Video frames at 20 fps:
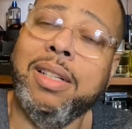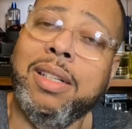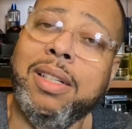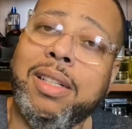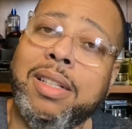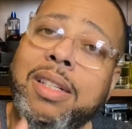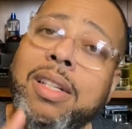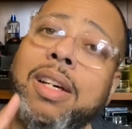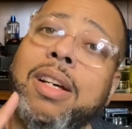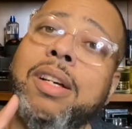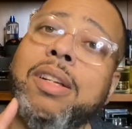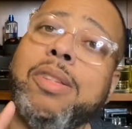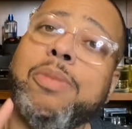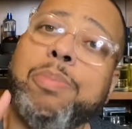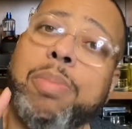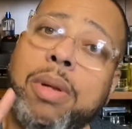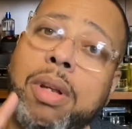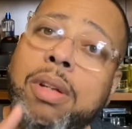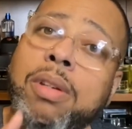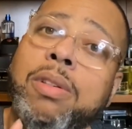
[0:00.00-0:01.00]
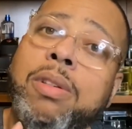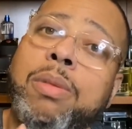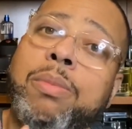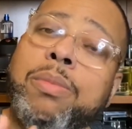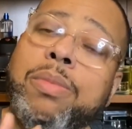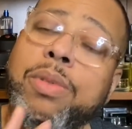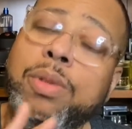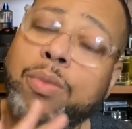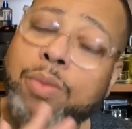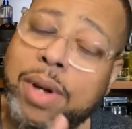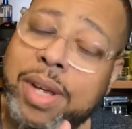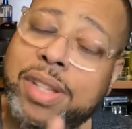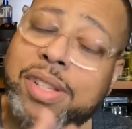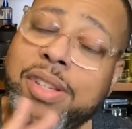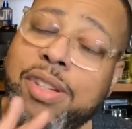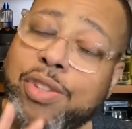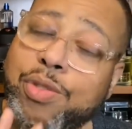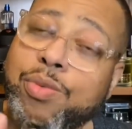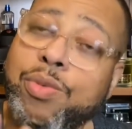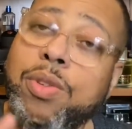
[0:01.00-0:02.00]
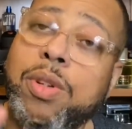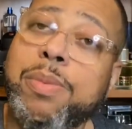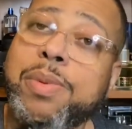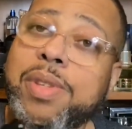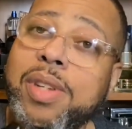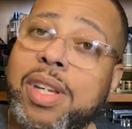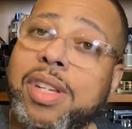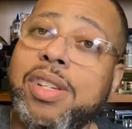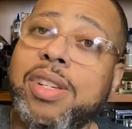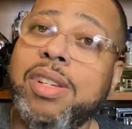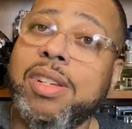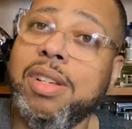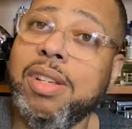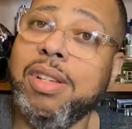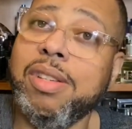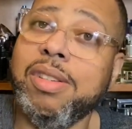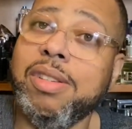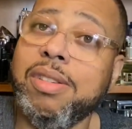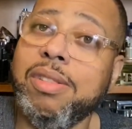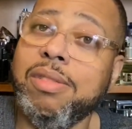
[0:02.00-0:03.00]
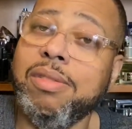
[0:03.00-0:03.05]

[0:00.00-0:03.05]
does plum the way Scentual Obsession does it.